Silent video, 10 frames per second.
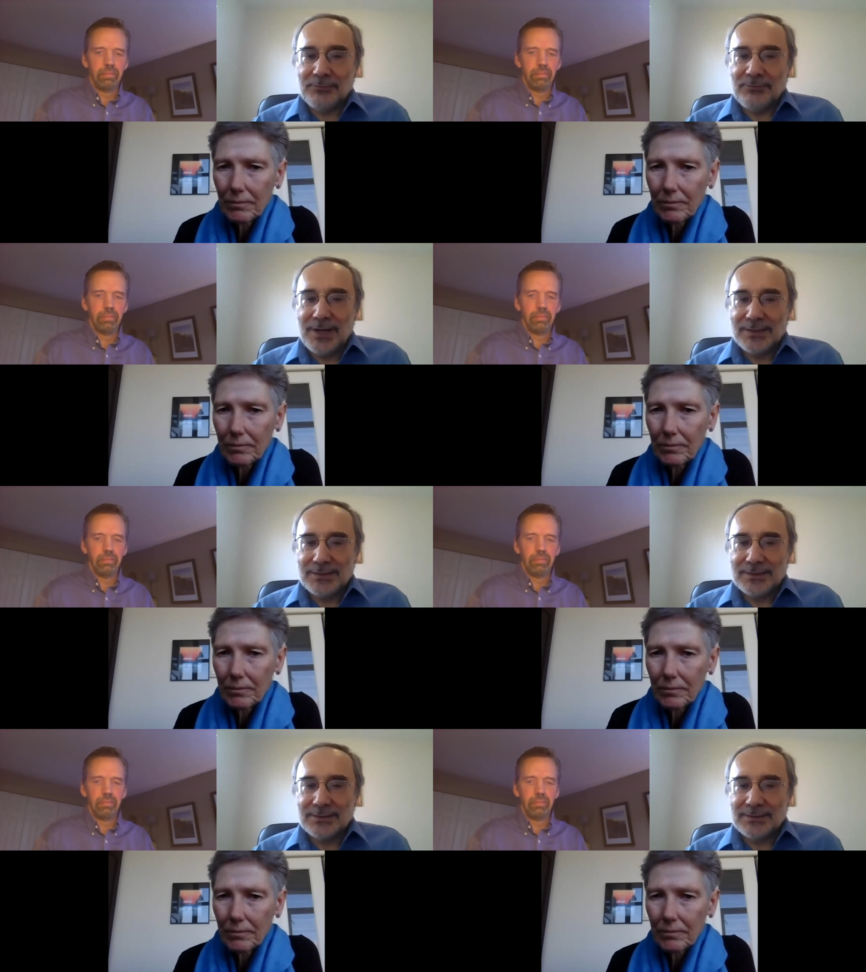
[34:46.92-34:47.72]

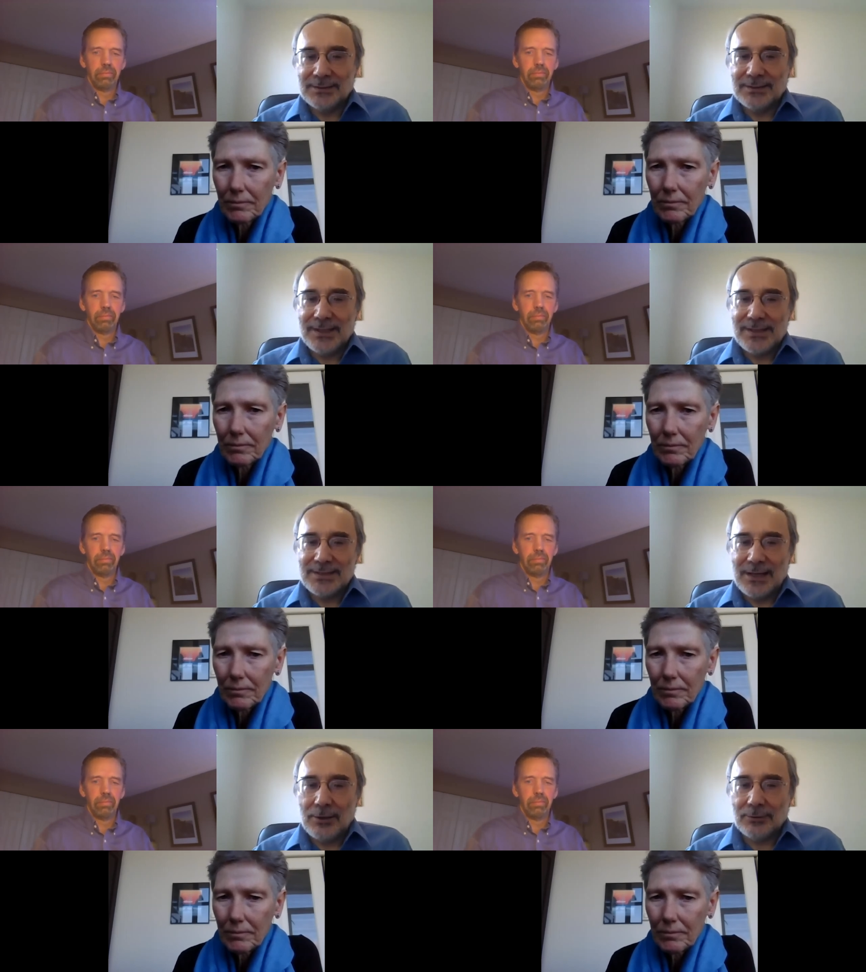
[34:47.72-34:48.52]
Speaker 1: provided
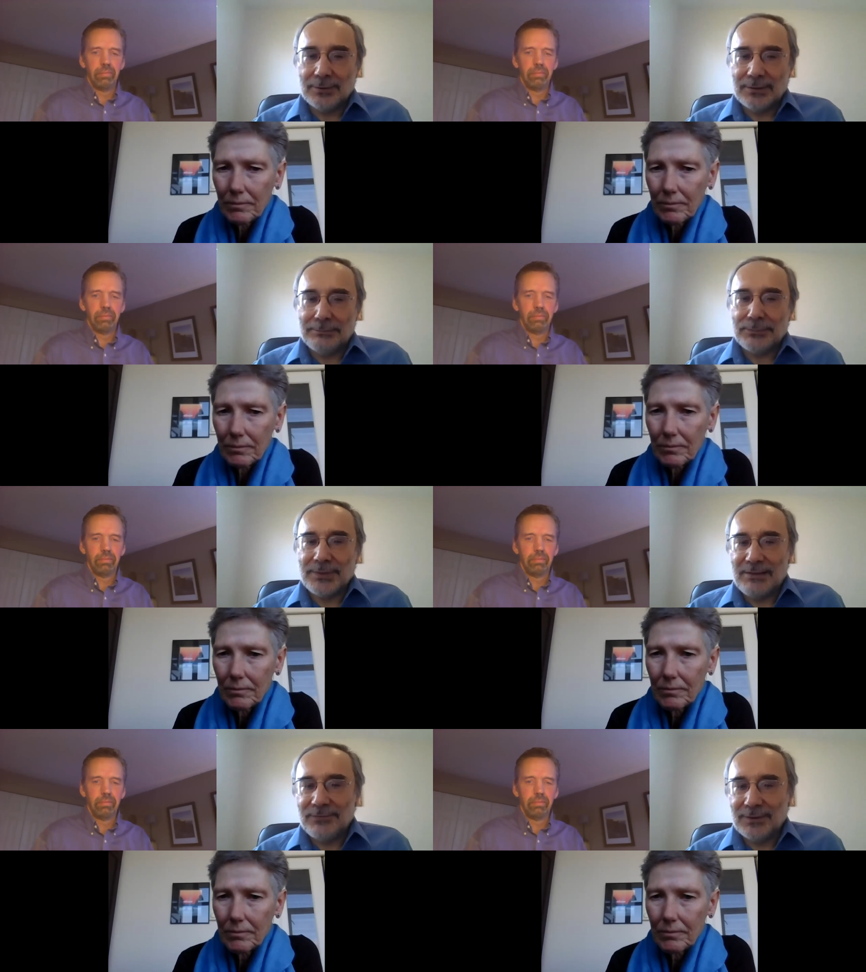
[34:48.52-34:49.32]
data on the
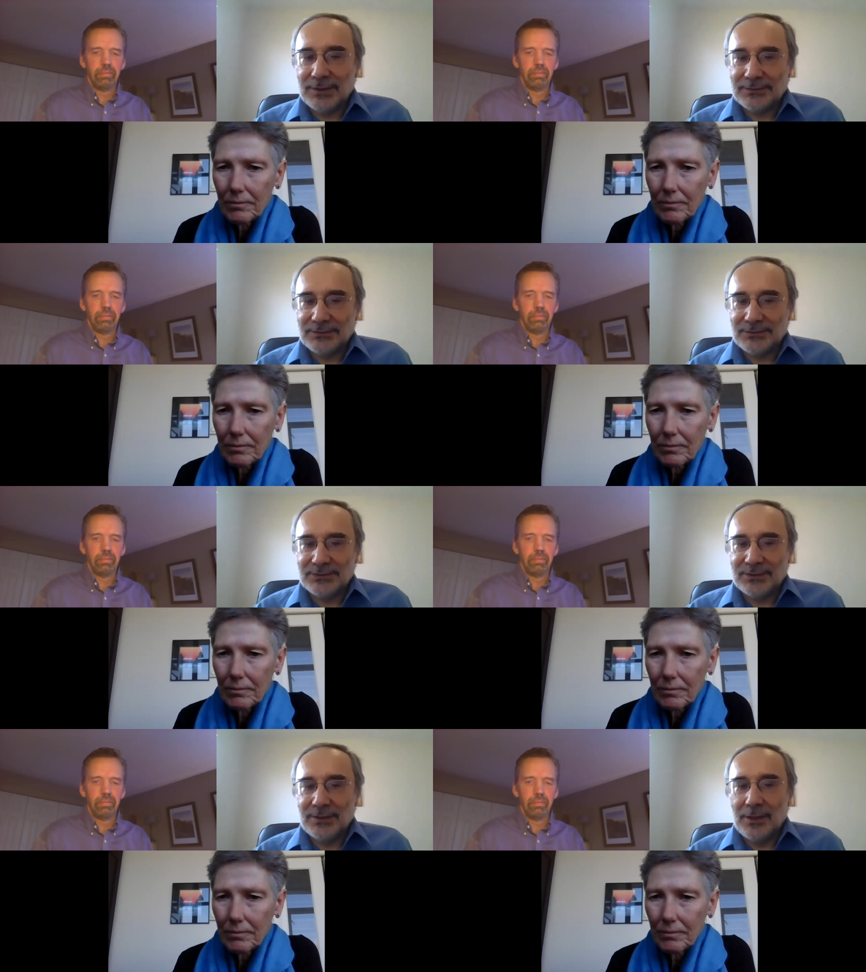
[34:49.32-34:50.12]

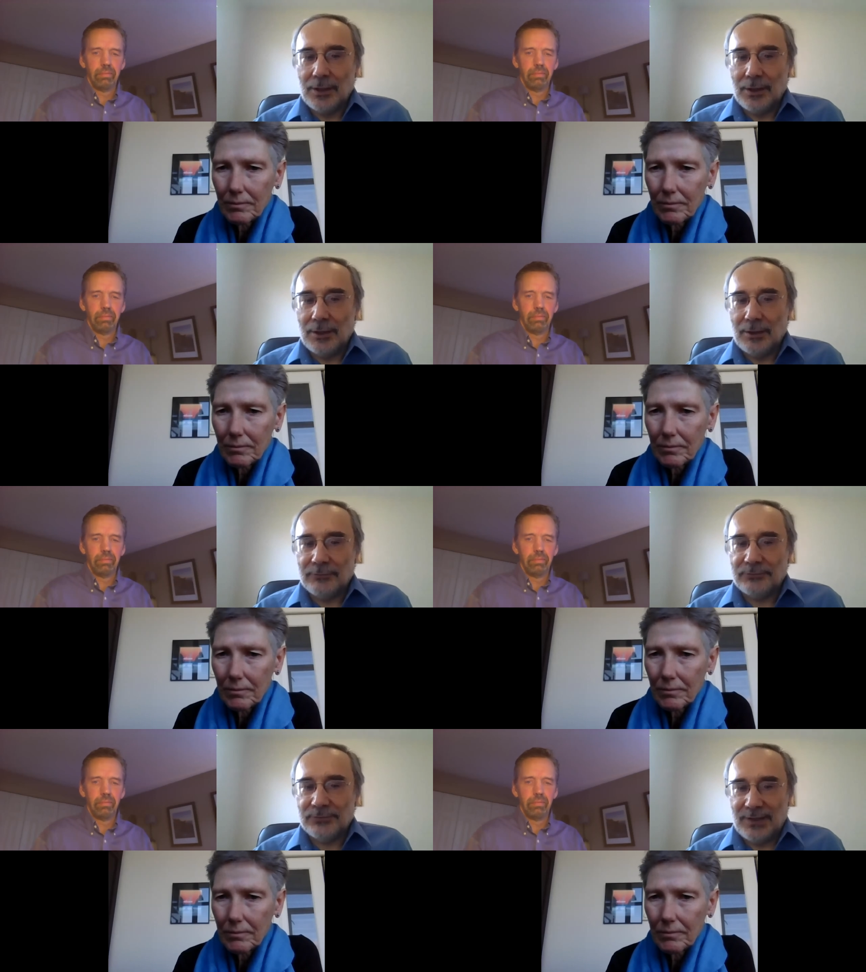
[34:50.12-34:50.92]
prevalence
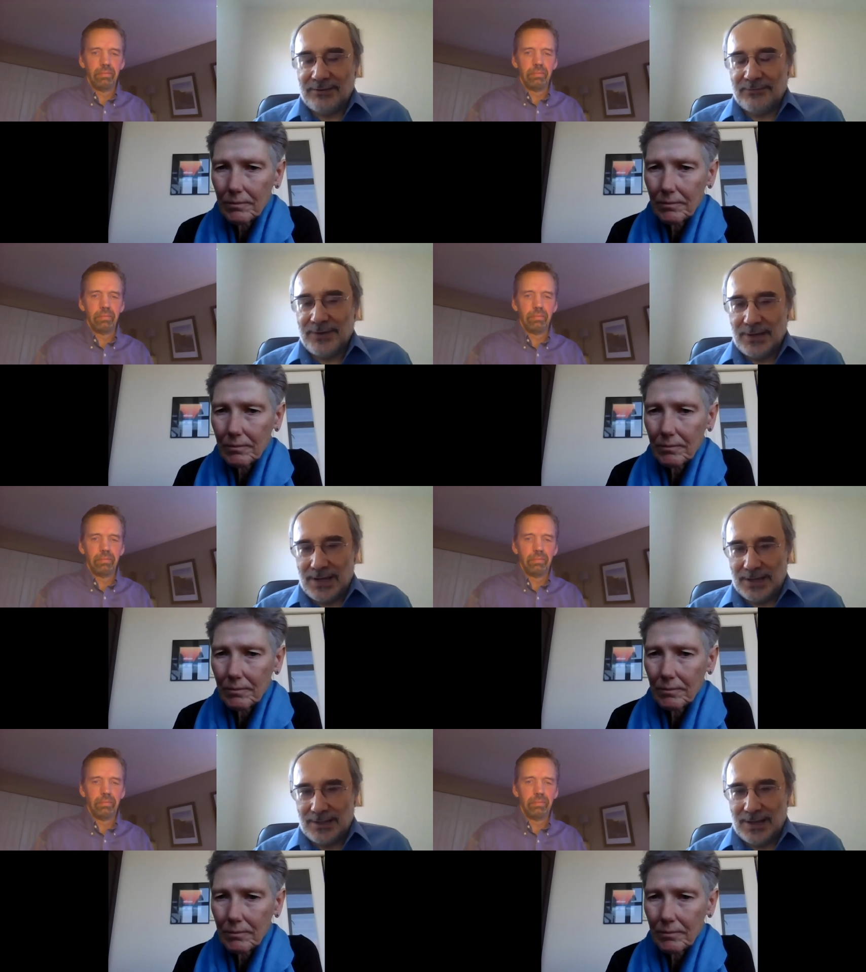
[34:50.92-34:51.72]
of F A
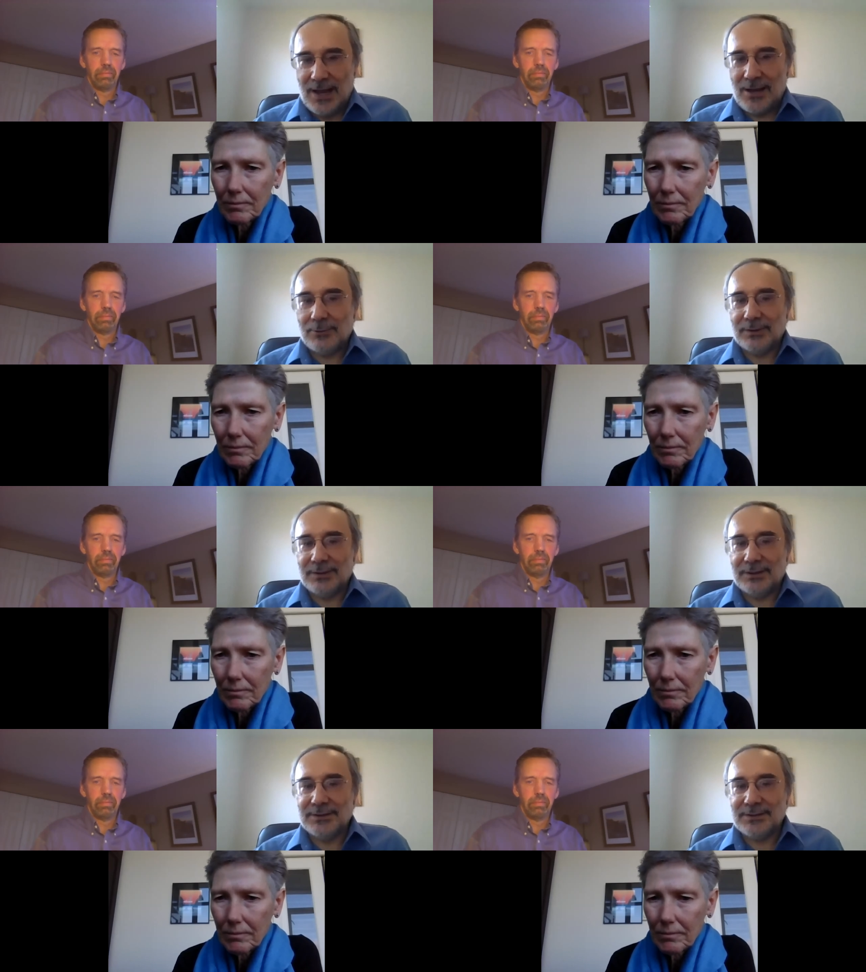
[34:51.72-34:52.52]
I. How
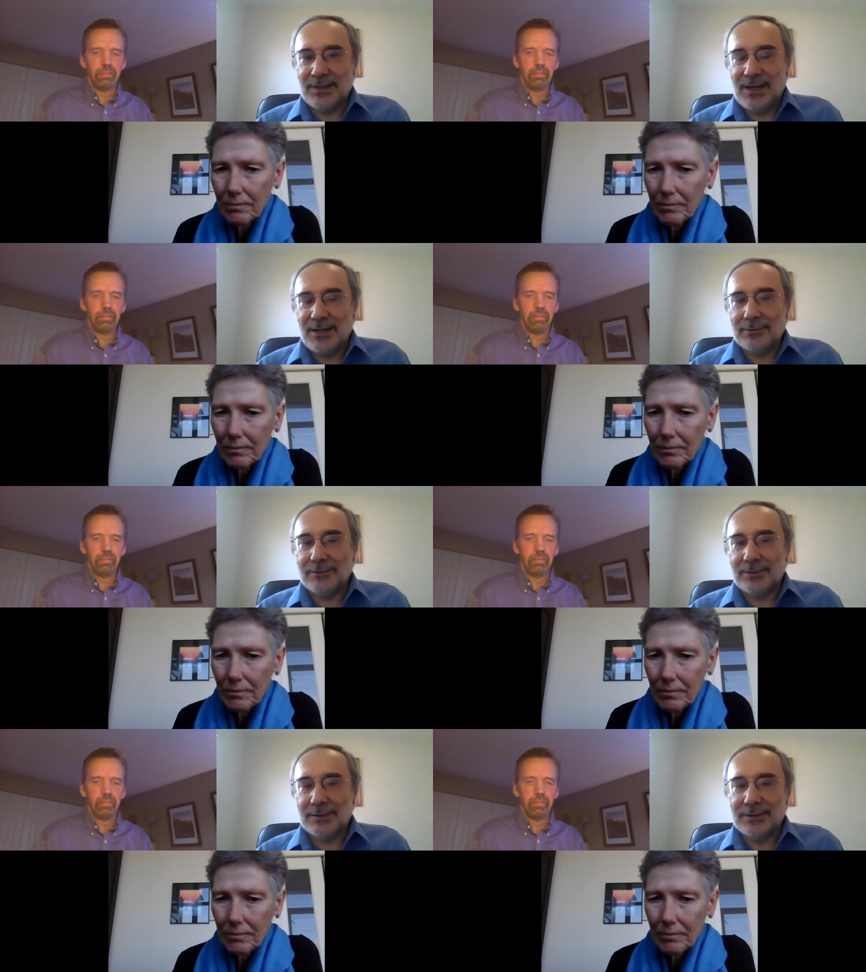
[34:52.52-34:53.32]
is
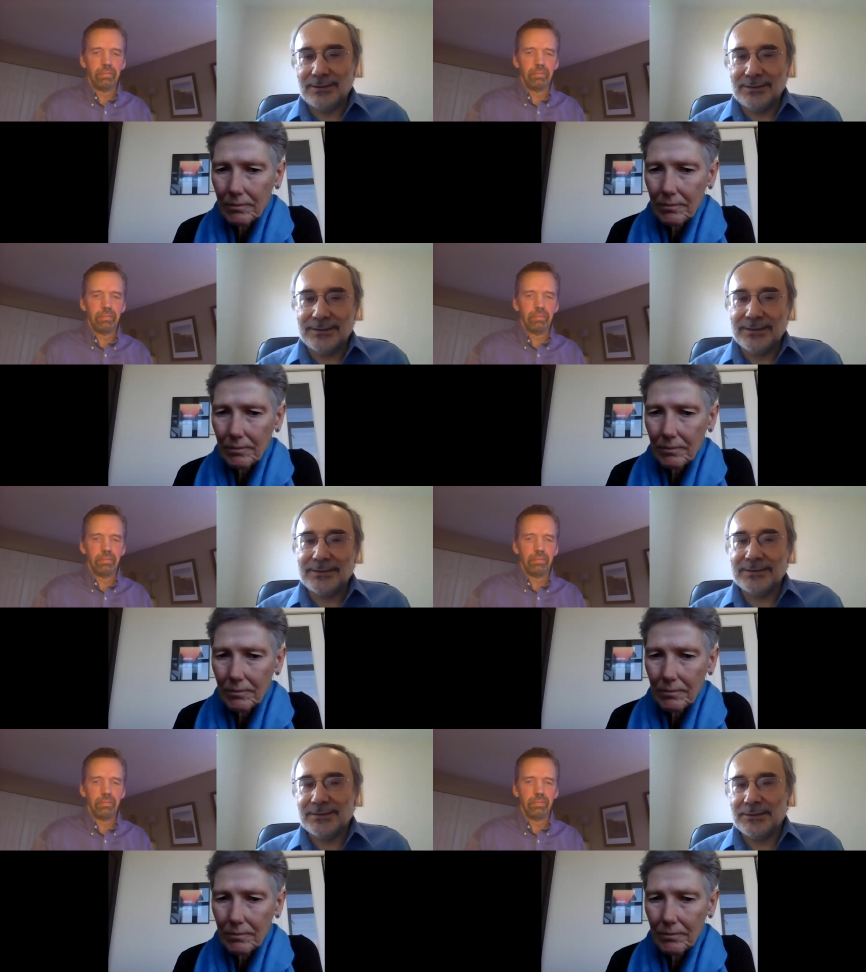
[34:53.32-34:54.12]
how uh, it
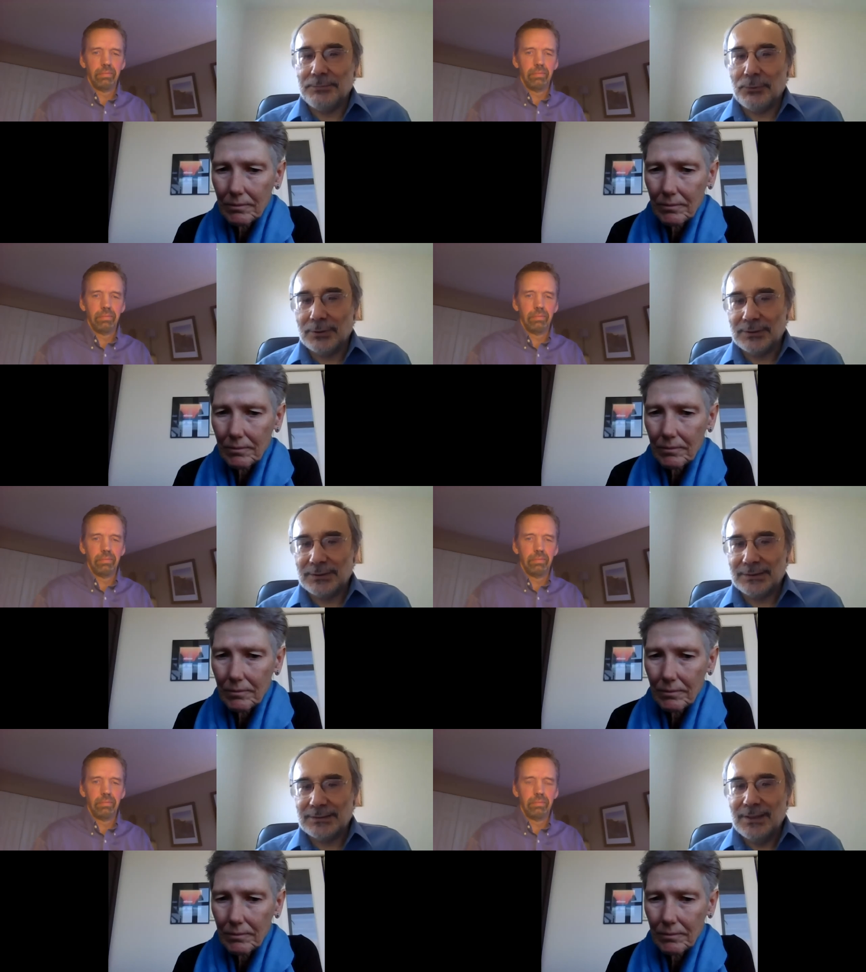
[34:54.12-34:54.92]
is
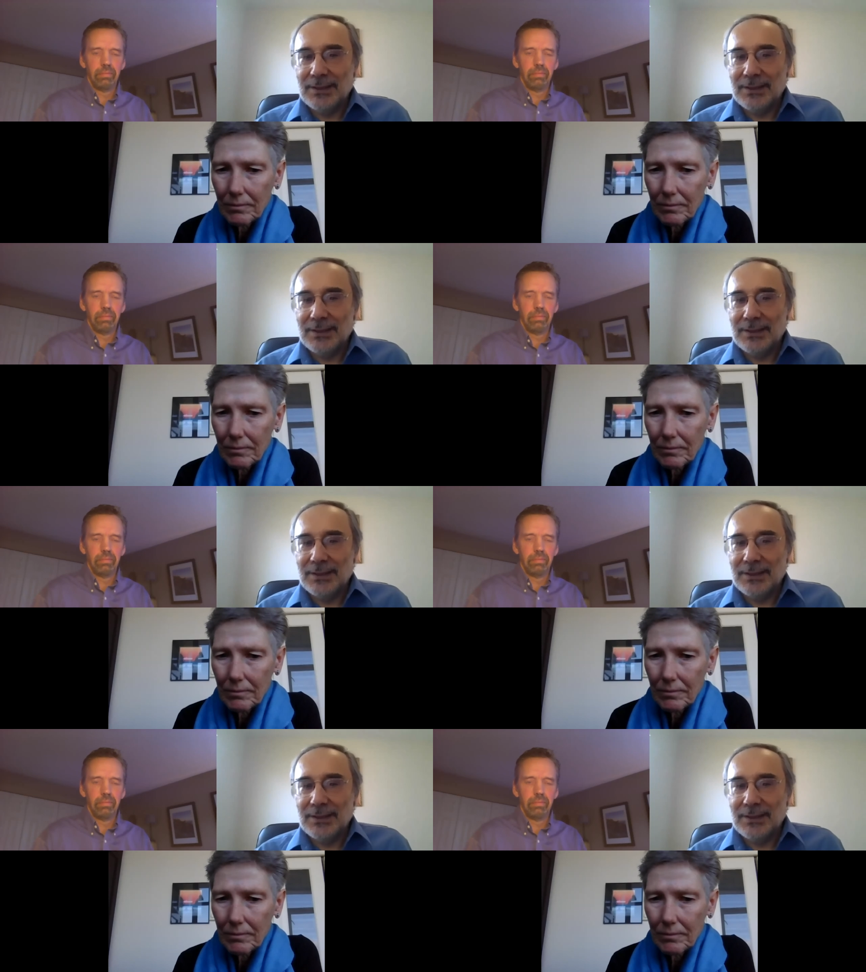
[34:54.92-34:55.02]
important?